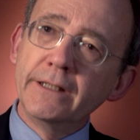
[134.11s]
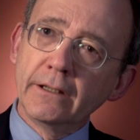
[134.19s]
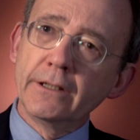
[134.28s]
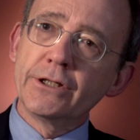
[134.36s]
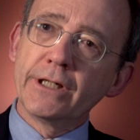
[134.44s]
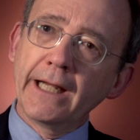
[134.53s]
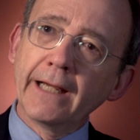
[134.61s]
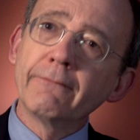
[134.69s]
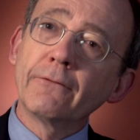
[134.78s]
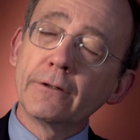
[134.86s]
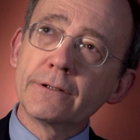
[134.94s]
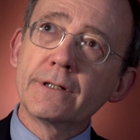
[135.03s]
diligent
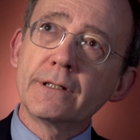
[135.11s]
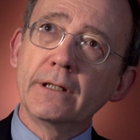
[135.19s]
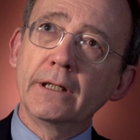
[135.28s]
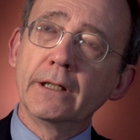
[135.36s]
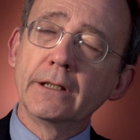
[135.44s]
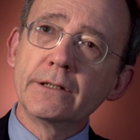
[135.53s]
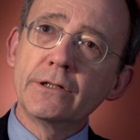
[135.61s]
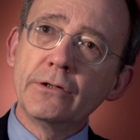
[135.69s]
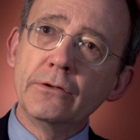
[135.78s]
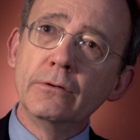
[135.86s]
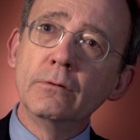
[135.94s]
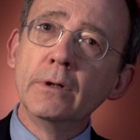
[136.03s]
efforts
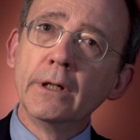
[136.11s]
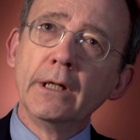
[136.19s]
to